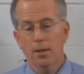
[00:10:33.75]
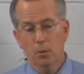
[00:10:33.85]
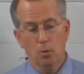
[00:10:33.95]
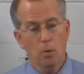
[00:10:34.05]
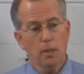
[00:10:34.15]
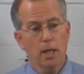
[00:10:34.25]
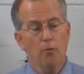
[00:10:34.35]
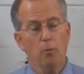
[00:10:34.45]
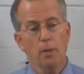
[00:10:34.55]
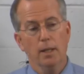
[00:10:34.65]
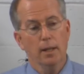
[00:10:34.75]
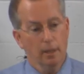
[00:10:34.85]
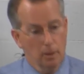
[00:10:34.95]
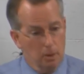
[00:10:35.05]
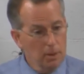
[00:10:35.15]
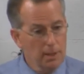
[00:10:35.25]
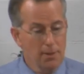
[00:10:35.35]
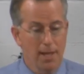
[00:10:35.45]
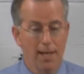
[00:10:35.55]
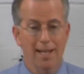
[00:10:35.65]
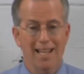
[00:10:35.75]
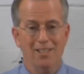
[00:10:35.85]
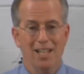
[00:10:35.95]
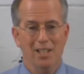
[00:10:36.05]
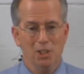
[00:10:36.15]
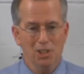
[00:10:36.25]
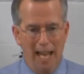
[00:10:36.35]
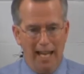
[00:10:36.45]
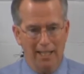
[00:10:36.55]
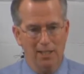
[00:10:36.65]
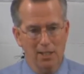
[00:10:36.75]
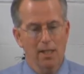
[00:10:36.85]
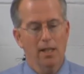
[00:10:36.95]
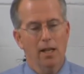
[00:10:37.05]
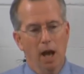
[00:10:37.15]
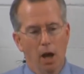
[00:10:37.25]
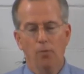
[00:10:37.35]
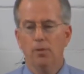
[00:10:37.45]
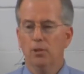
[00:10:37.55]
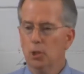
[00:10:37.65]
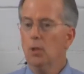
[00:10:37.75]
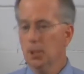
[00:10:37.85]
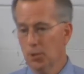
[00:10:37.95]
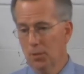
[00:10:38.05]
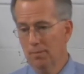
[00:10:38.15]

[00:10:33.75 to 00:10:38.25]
The Roman government looked at that as a sect of Judaism.